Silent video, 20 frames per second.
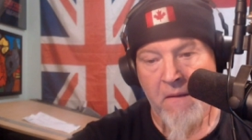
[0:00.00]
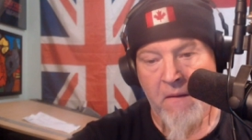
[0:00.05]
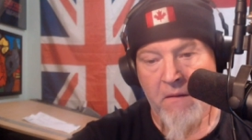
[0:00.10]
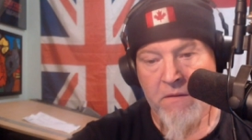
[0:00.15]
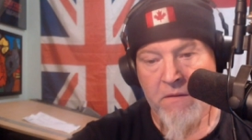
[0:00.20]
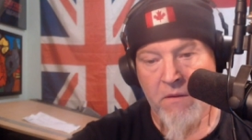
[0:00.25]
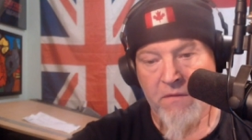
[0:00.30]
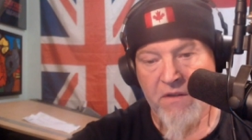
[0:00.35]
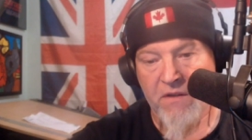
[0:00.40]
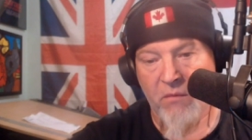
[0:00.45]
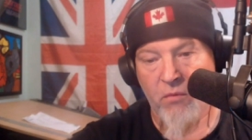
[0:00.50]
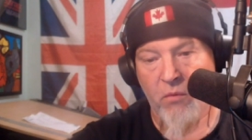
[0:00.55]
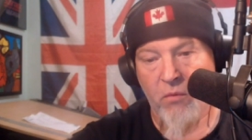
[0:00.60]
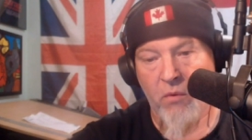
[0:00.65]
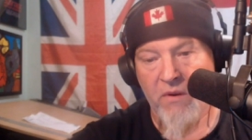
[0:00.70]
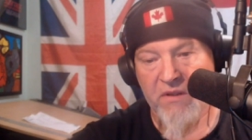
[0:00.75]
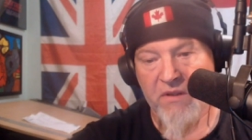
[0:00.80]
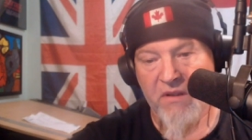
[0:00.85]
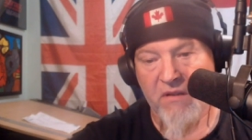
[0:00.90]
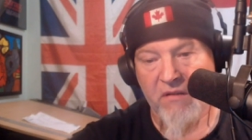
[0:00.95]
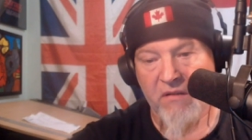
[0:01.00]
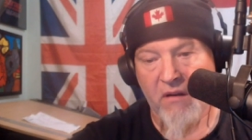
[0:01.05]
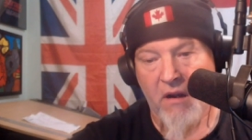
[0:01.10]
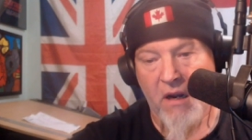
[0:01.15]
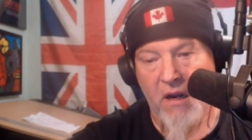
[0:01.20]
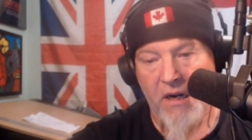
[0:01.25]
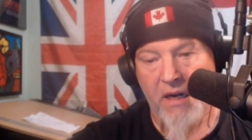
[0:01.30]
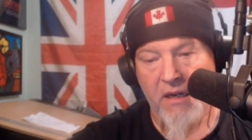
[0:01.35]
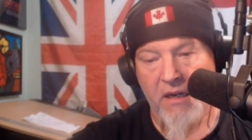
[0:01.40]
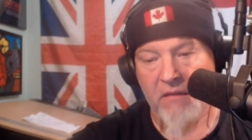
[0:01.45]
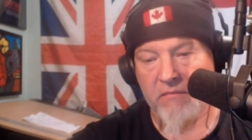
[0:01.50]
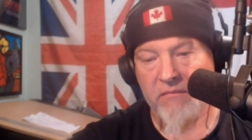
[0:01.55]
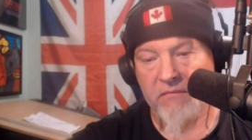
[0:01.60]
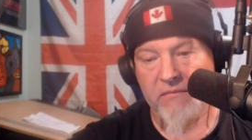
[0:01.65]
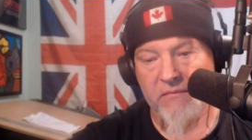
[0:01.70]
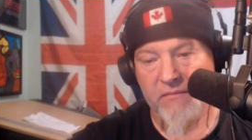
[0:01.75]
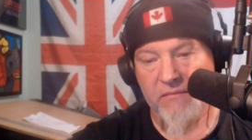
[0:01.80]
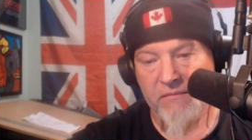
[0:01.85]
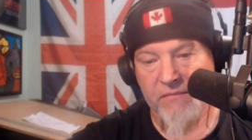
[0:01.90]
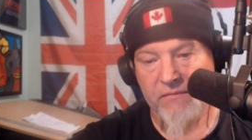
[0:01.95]
So if someone wants to talk,
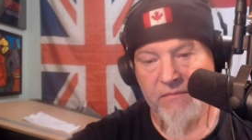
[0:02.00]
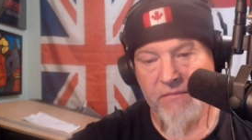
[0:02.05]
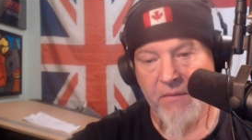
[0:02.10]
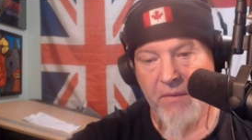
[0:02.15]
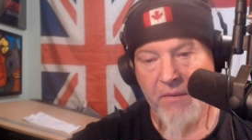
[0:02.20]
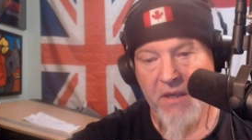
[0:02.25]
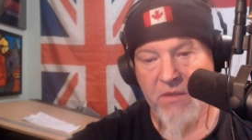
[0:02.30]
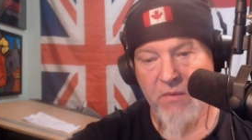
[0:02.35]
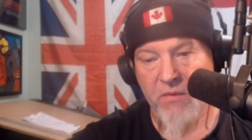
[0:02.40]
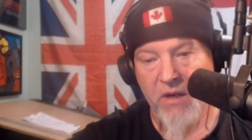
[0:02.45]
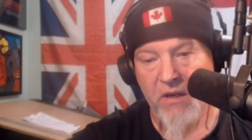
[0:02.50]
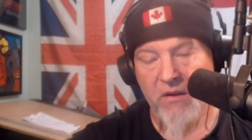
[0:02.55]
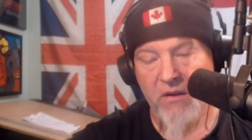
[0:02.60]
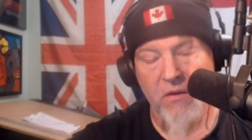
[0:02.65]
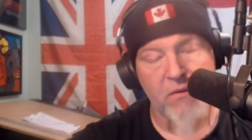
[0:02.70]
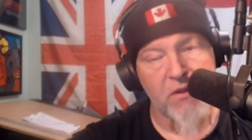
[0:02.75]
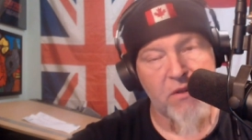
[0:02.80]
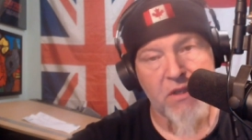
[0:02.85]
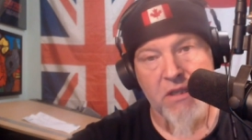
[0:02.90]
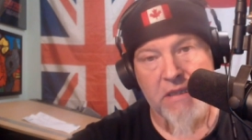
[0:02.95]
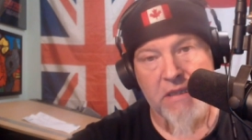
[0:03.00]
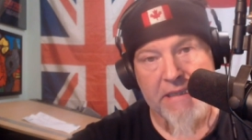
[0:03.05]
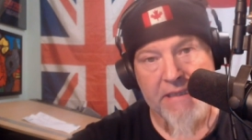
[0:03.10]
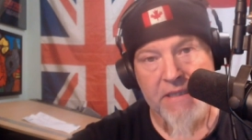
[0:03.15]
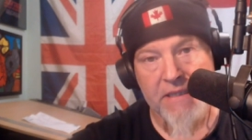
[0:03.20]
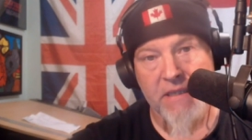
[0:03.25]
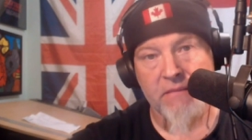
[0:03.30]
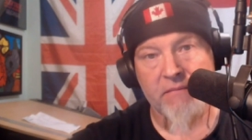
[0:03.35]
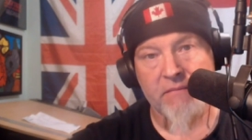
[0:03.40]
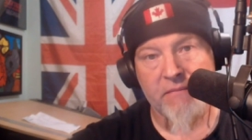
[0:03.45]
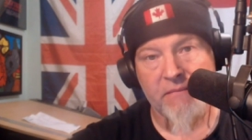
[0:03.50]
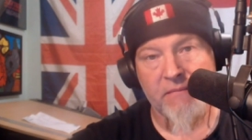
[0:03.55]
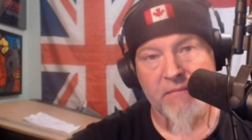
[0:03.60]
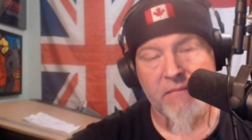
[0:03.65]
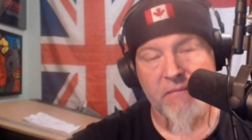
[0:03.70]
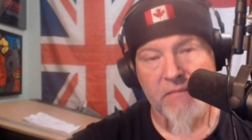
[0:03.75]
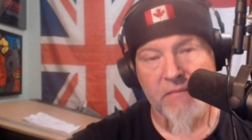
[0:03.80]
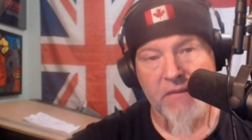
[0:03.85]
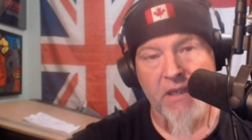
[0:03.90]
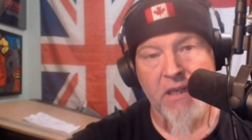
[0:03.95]
the best we can do is just listen
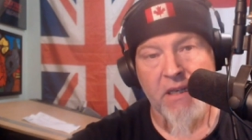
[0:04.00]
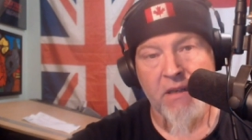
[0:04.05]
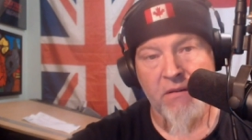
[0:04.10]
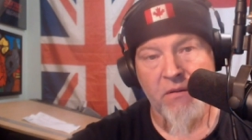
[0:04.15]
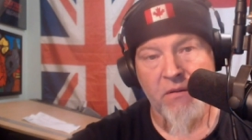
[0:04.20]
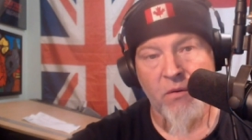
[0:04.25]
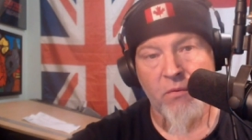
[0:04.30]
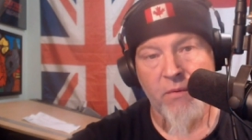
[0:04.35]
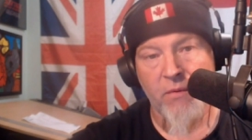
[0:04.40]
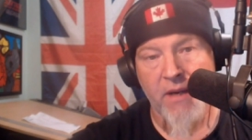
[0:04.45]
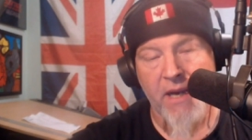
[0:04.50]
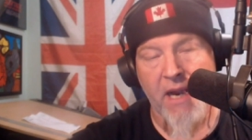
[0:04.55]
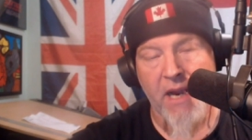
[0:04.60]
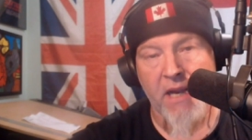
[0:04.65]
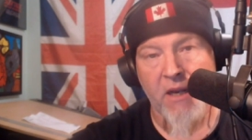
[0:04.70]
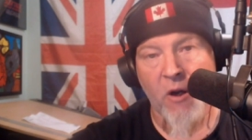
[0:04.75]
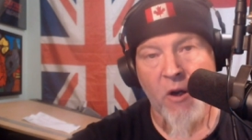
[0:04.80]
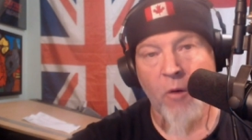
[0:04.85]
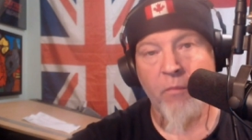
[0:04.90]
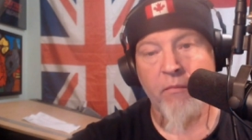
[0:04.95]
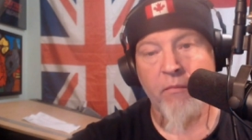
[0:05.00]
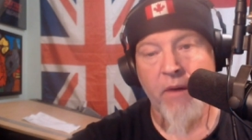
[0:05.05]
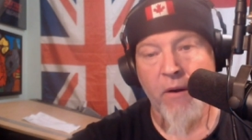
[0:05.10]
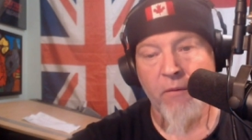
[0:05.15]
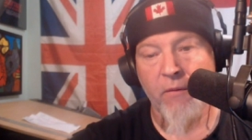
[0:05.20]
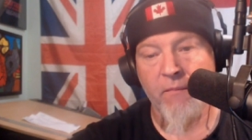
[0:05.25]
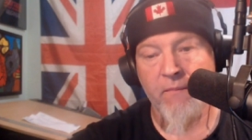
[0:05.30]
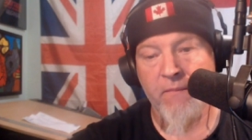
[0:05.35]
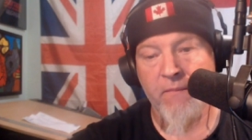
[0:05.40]
and do what we can help them out.